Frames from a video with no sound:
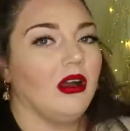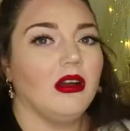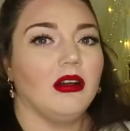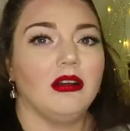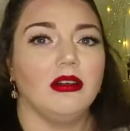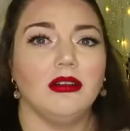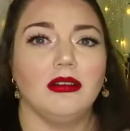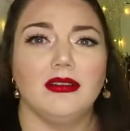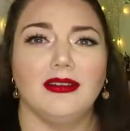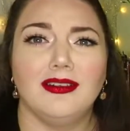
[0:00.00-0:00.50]

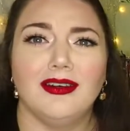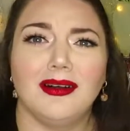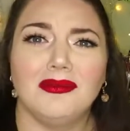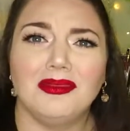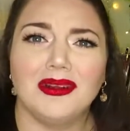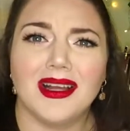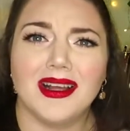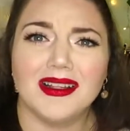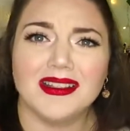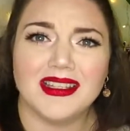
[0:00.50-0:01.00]
Oh,
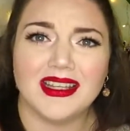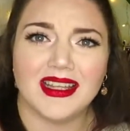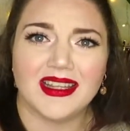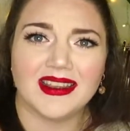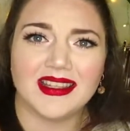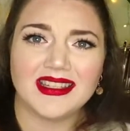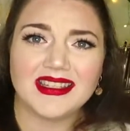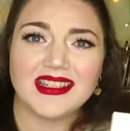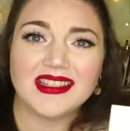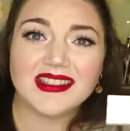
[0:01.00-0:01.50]
I'm
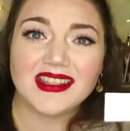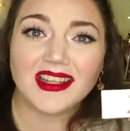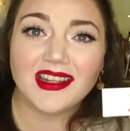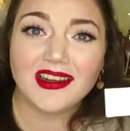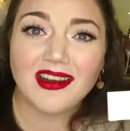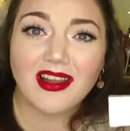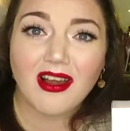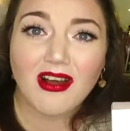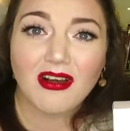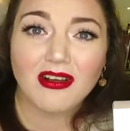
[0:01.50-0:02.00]
gutted. This is the
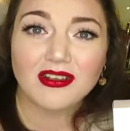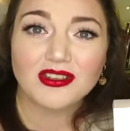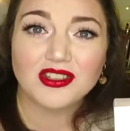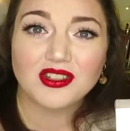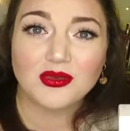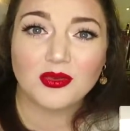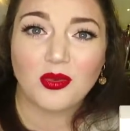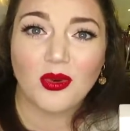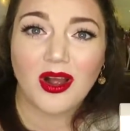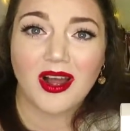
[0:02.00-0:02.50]

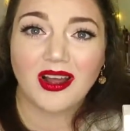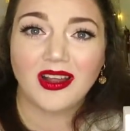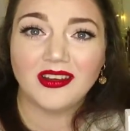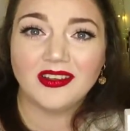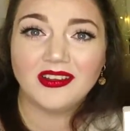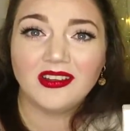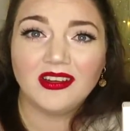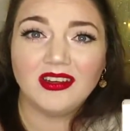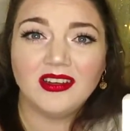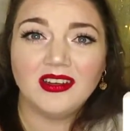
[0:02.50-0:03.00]
last
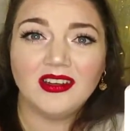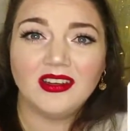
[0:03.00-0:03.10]
one.